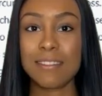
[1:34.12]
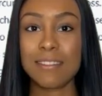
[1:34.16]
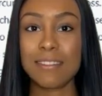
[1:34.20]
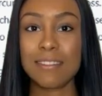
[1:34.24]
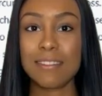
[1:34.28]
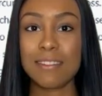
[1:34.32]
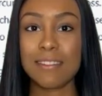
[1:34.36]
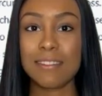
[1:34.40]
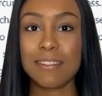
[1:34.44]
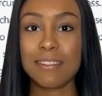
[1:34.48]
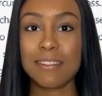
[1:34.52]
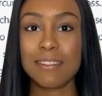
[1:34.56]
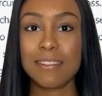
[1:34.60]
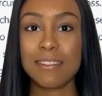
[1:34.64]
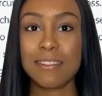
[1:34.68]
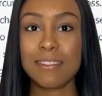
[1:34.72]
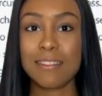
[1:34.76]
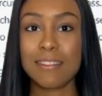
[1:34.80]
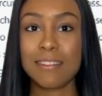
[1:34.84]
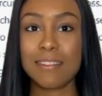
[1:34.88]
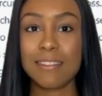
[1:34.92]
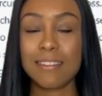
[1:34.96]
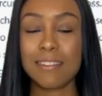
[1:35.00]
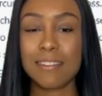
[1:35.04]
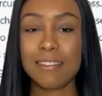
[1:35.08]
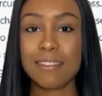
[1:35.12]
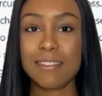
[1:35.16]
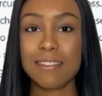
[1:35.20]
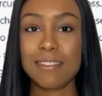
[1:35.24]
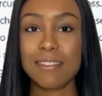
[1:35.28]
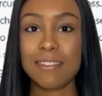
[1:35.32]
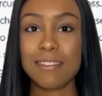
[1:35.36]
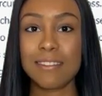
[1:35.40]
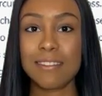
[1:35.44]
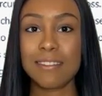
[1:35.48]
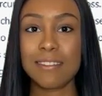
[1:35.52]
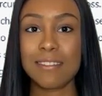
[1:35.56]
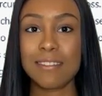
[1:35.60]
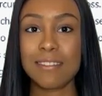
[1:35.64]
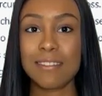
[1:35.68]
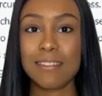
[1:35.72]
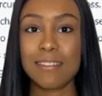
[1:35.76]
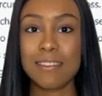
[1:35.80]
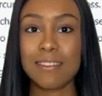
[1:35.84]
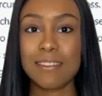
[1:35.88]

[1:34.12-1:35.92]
Nobody speaks.